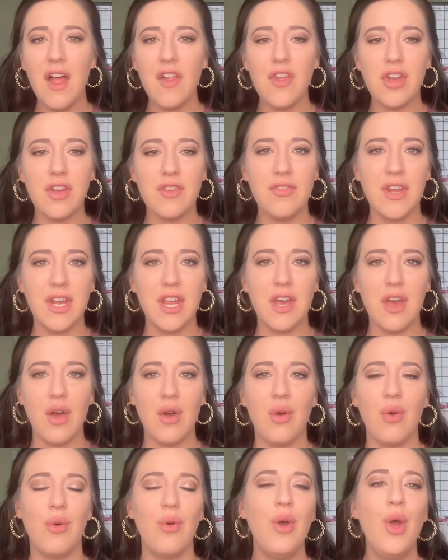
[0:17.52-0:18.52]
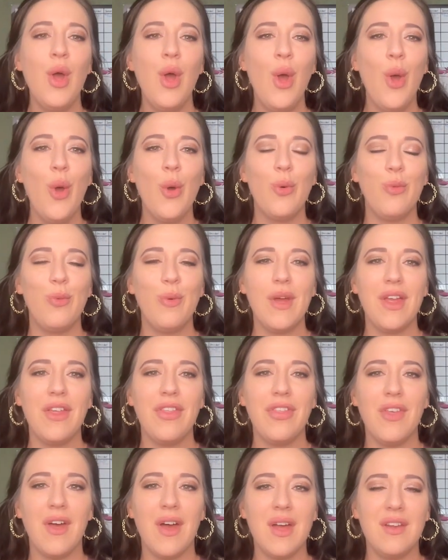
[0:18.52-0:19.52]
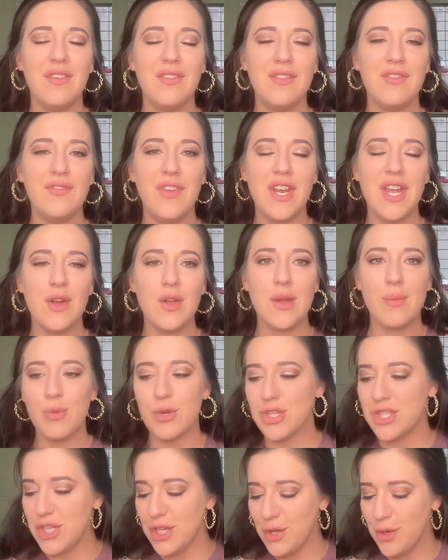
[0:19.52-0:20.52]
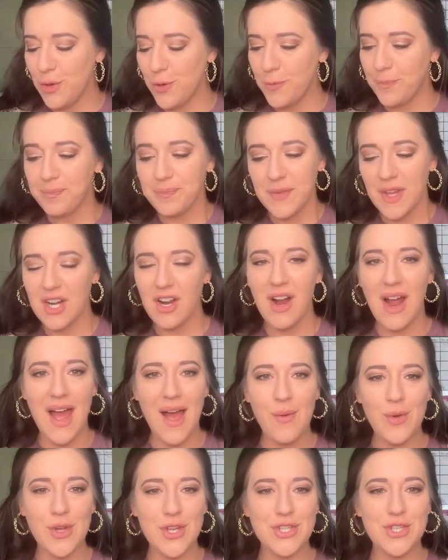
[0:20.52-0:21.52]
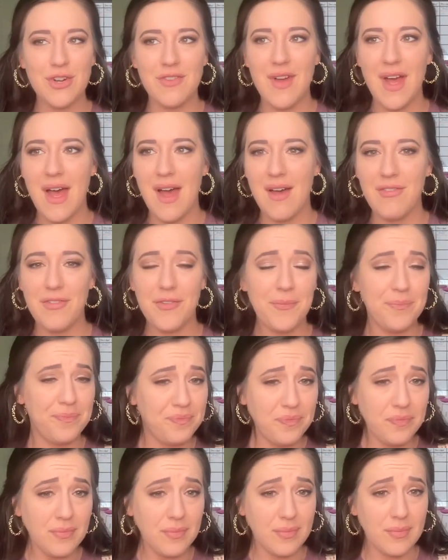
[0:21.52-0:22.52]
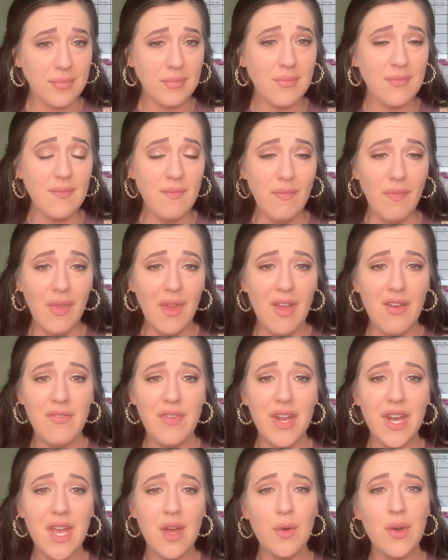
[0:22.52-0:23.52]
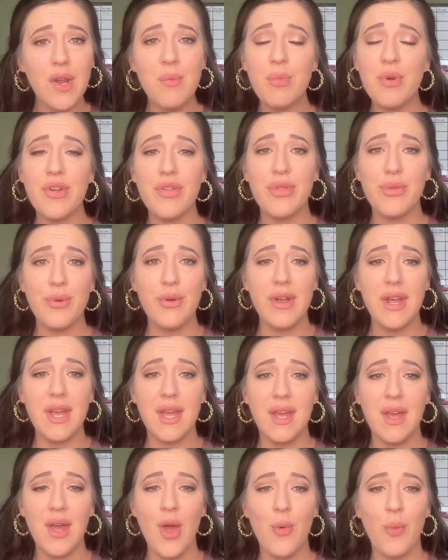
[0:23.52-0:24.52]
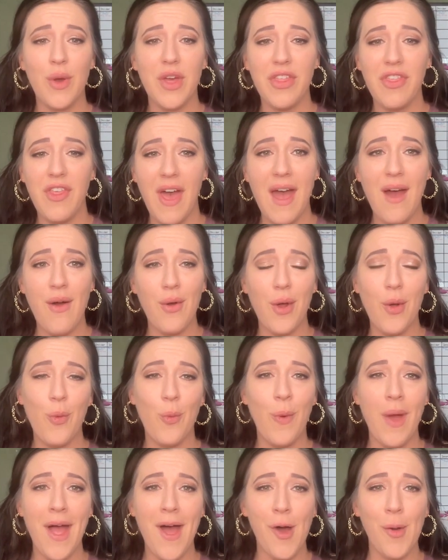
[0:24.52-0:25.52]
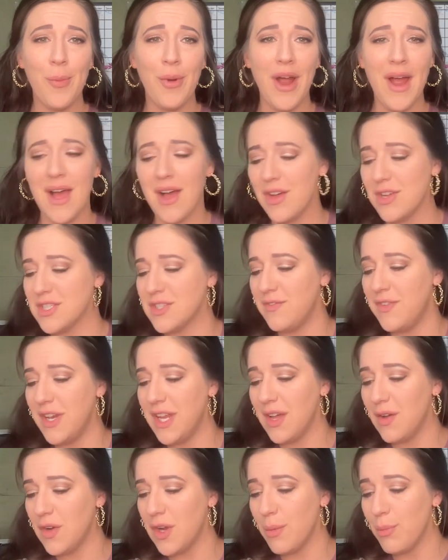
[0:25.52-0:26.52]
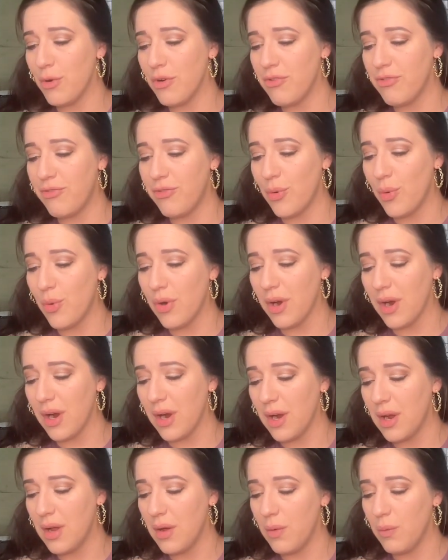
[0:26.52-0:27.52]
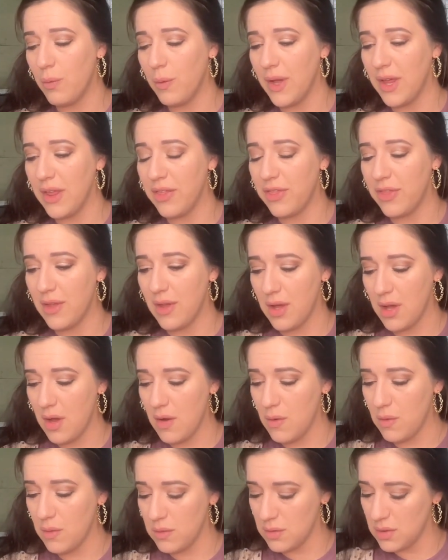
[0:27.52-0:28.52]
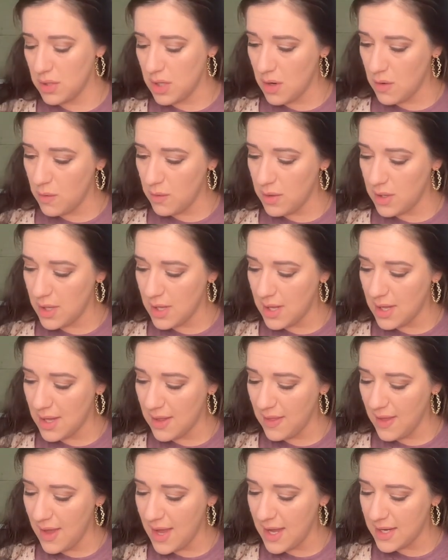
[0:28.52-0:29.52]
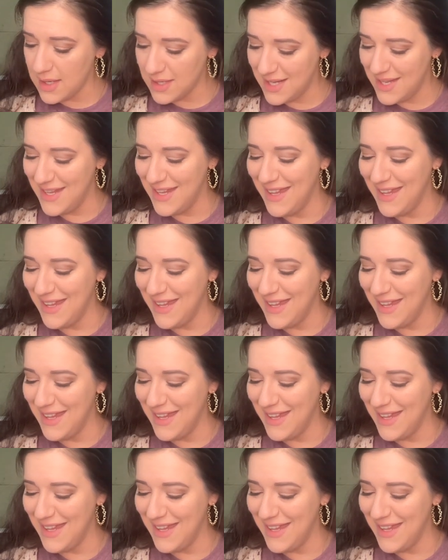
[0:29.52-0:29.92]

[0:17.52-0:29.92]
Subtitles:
look video with video number 2 and our I Will Survive. Video number 3 with our wow brows. Video number 4 with, oh, no, I lied.